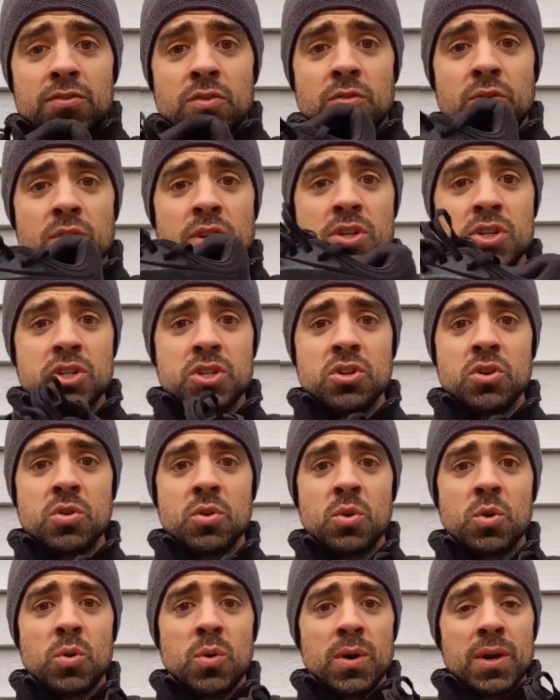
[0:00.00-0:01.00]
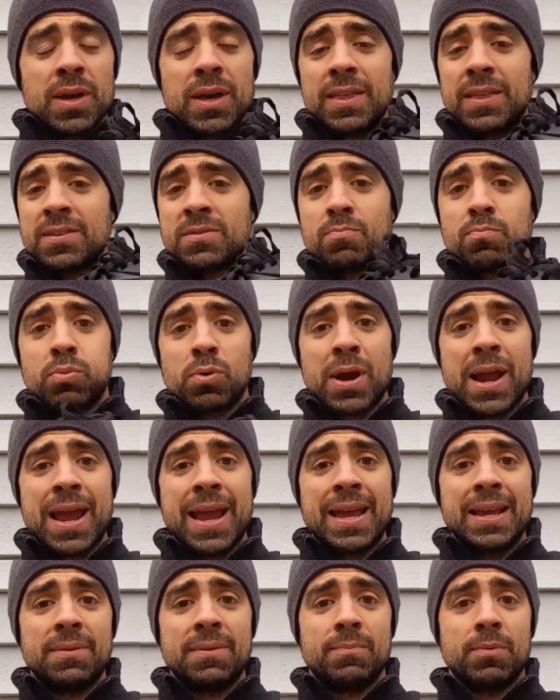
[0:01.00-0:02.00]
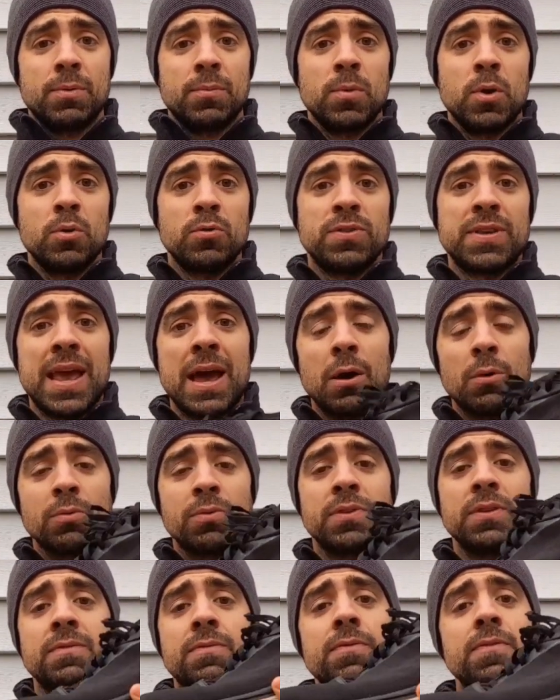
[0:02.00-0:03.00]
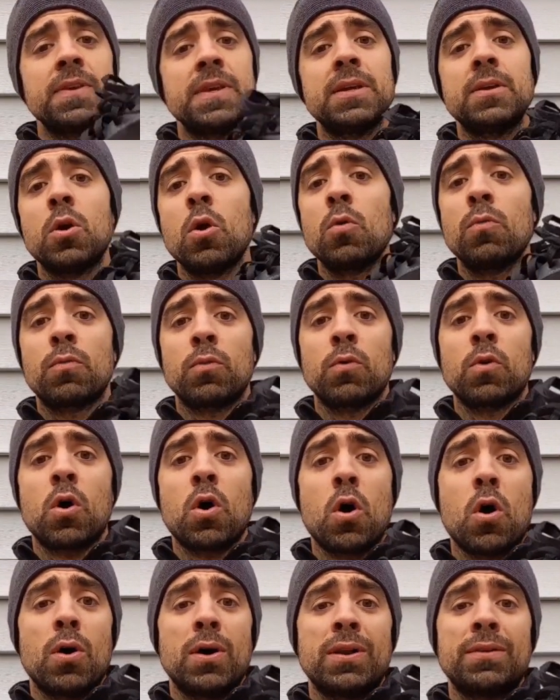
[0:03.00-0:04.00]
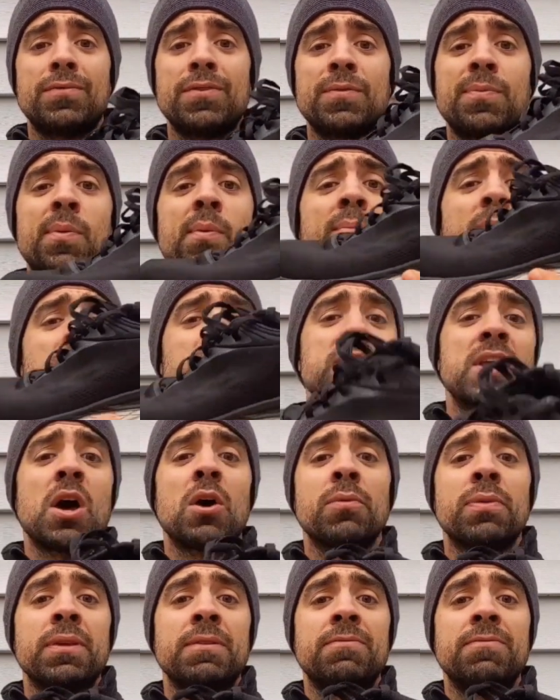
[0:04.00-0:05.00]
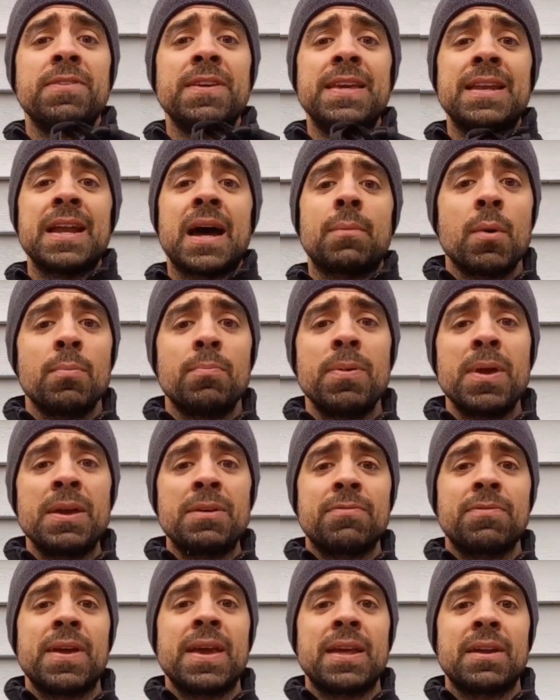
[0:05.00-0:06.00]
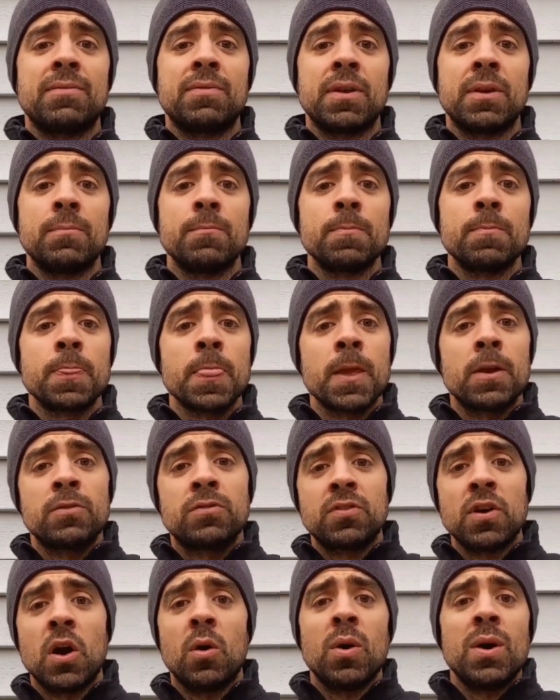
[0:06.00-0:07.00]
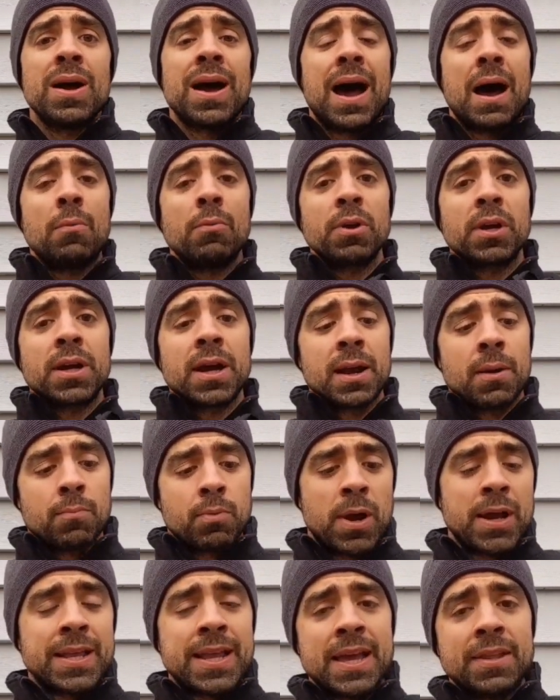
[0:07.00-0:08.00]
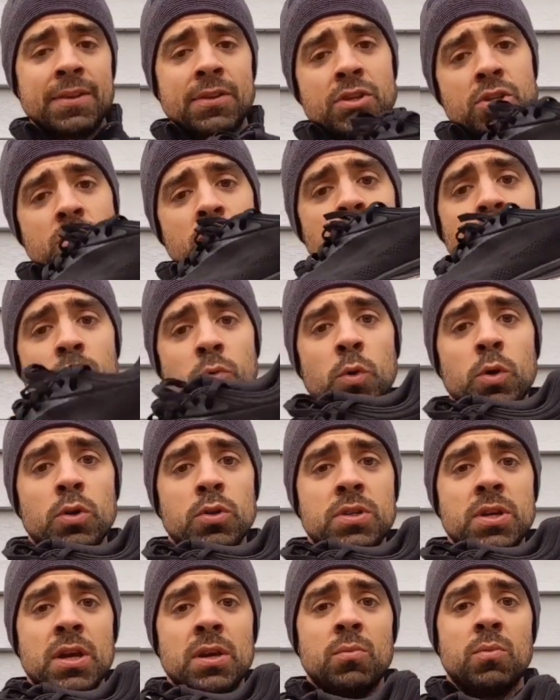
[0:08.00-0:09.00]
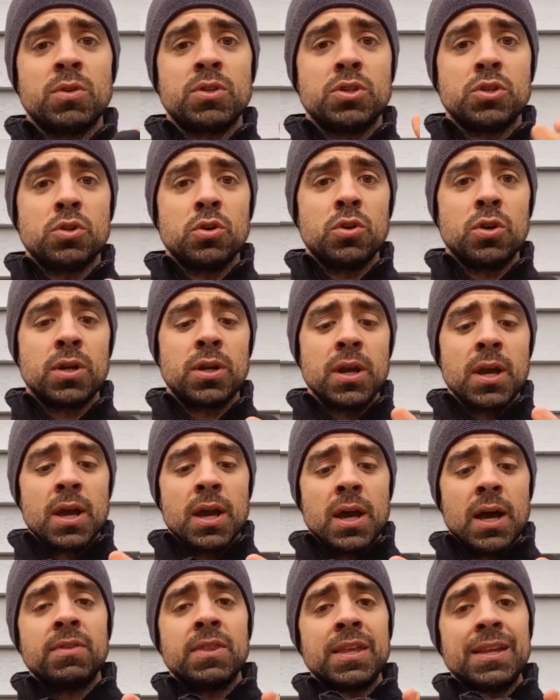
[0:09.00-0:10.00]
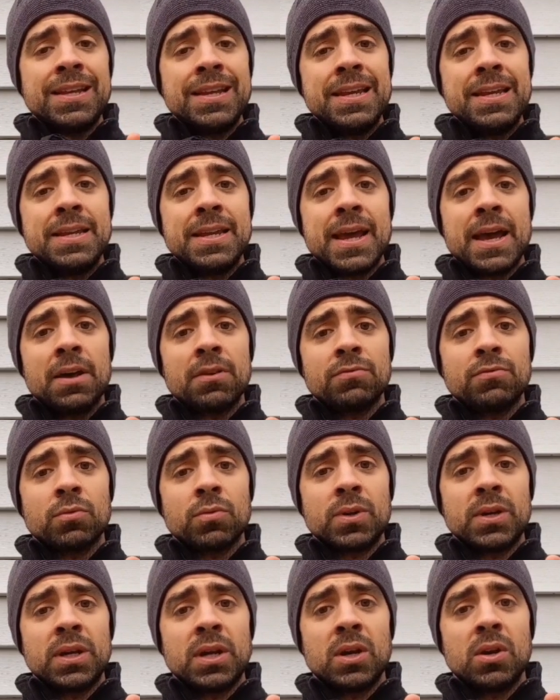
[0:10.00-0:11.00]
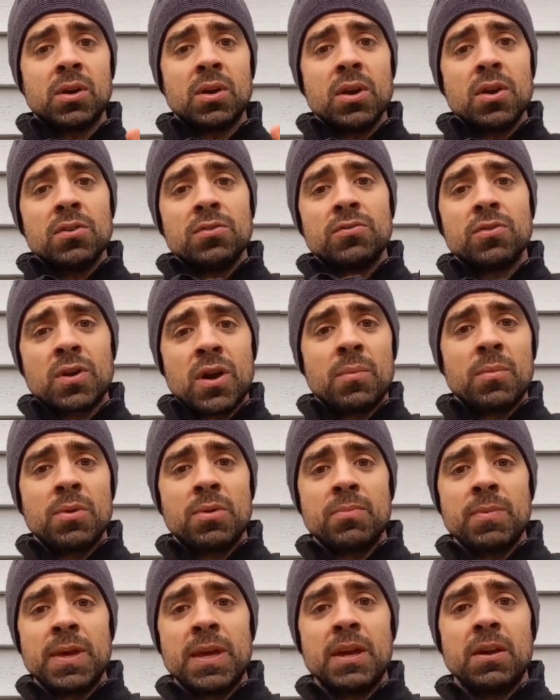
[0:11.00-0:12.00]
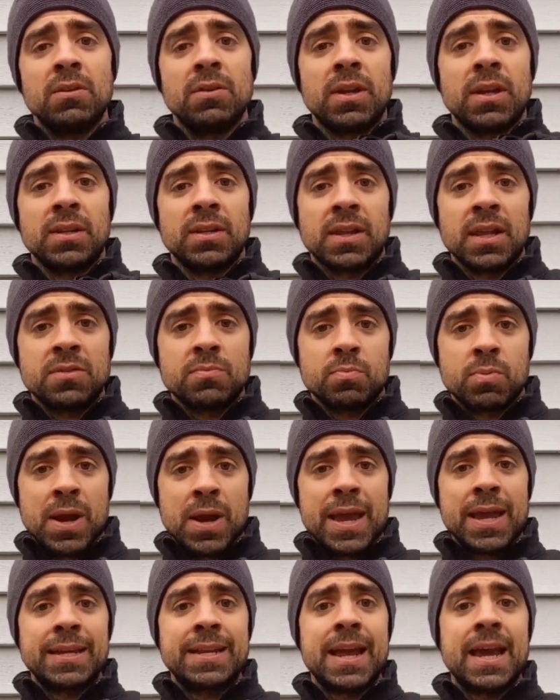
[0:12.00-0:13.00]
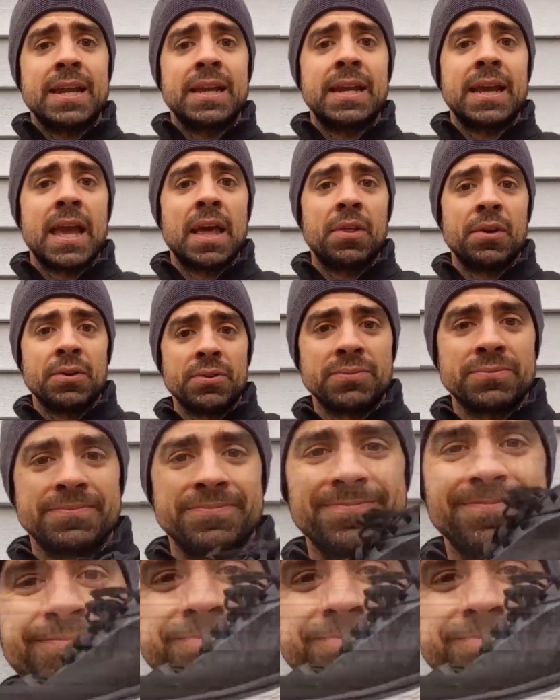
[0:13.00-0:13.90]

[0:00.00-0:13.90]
So this shoe, this brand promotes healthy feet overall, and if it promotes healthy feet, I'm a big fan of it. So I want to kind of break down the shoe for you, tell you what's good, give you the details on here. So come with me here, let's break it down together.